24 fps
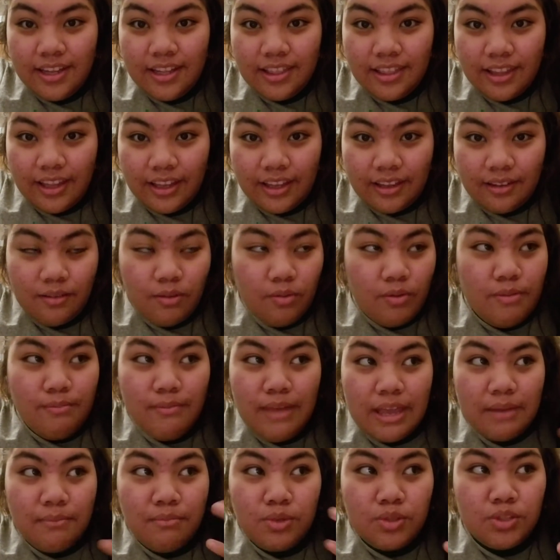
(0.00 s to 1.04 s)
Like, we
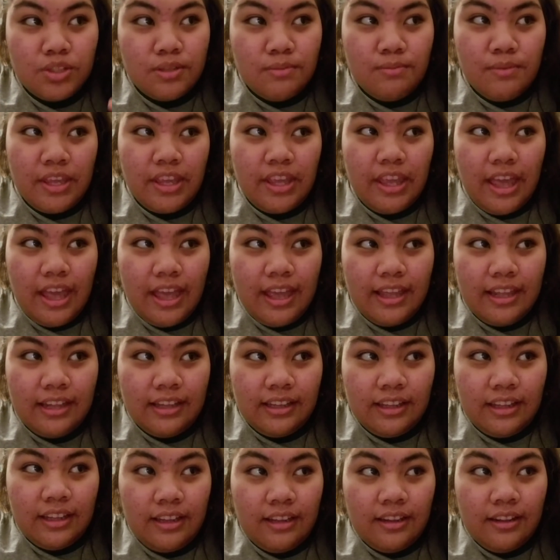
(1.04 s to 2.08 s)
make musubi
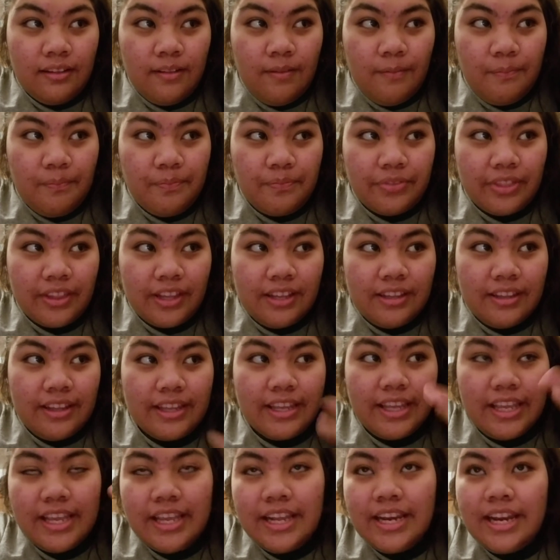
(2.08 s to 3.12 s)
and,
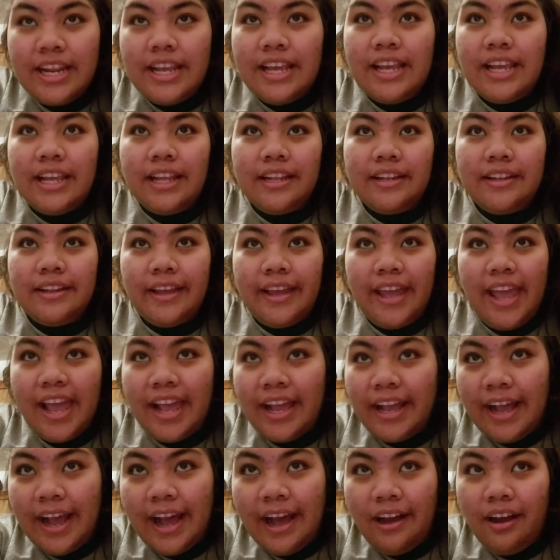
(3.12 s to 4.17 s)
like, eat it and, like,
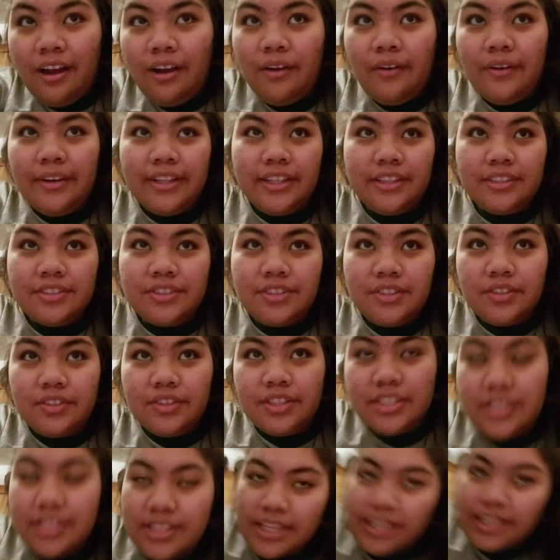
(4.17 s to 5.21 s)
hang out, and also
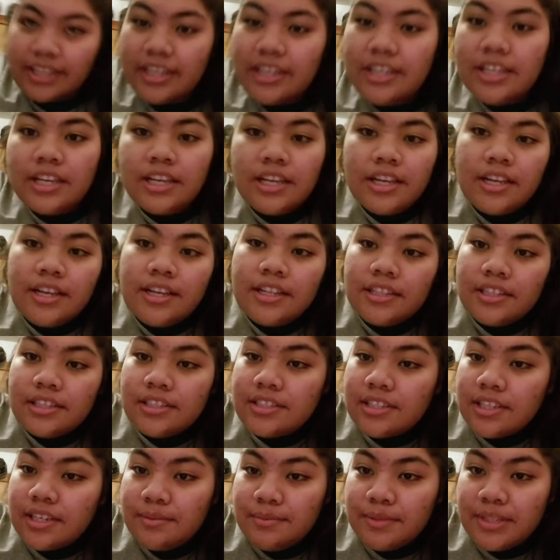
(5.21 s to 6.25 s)
there's
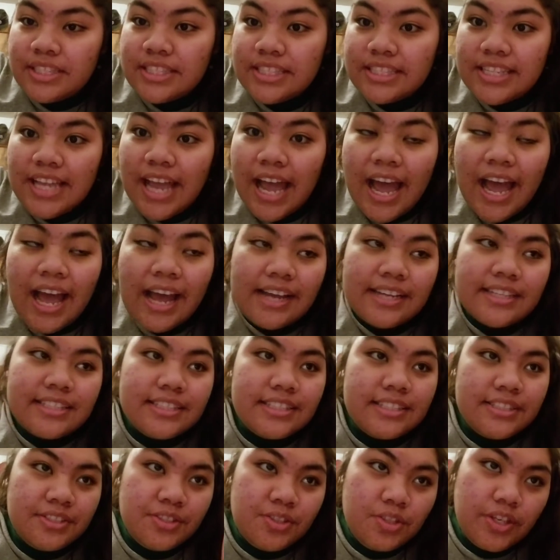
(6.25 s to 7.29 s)
gonna be snacks
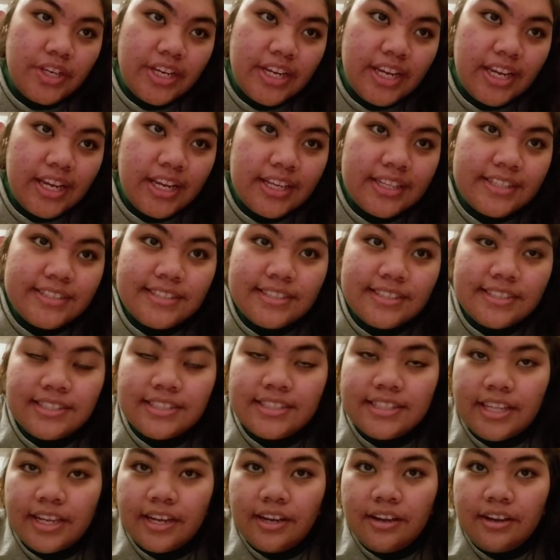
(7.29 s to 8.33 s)
and drinks and
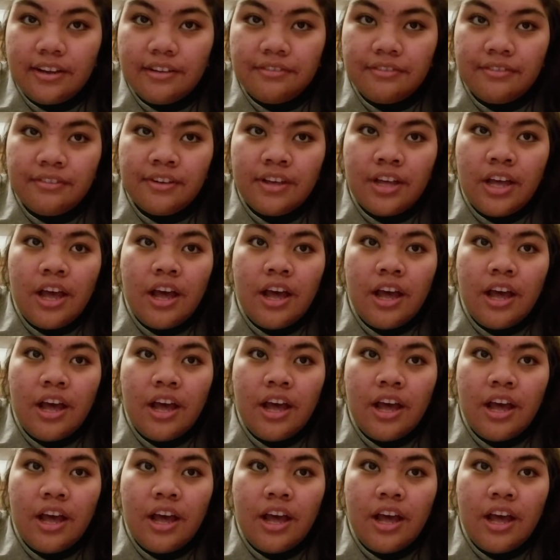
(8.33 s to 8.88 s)
stuff.